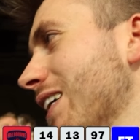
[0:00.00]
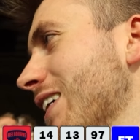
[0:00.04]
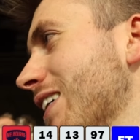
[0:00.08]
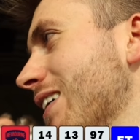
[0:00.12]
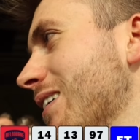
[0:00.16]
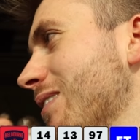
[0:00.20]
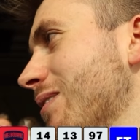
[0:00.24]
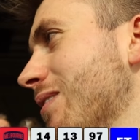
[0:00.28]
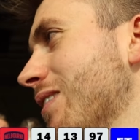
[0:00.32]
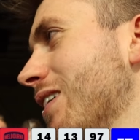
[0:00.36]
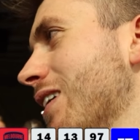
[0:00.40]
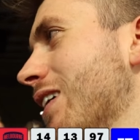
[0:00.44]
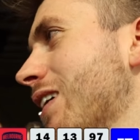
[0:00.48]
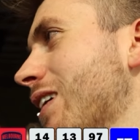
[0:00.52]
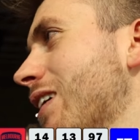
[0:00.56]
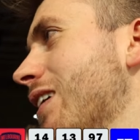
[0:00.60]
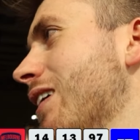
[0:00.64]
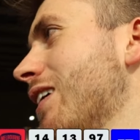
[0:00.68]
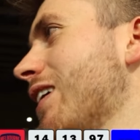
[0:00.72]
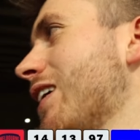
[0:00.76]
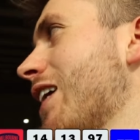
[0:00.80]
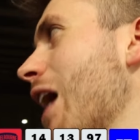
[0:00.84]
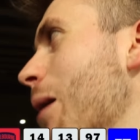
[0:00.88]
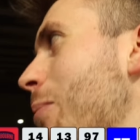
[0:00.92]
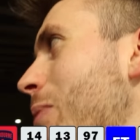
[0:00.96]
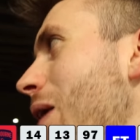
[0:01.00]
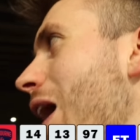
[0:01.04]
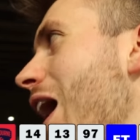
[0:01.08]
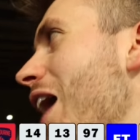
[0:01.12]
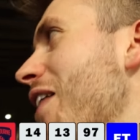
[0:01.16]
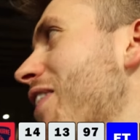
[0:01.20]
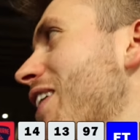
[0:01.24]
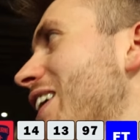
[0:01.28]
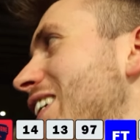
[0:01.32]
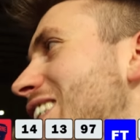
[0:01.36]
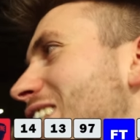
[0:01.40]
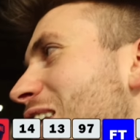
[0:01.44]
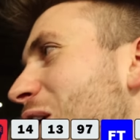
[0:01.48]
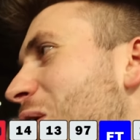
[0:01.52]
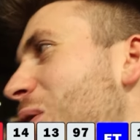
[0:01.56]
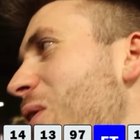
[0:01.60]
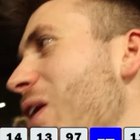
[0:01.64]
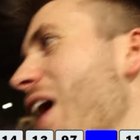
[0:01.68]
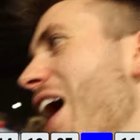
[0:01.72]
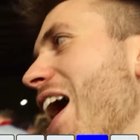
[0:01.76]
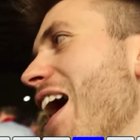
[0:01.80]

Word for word: A couple of others that are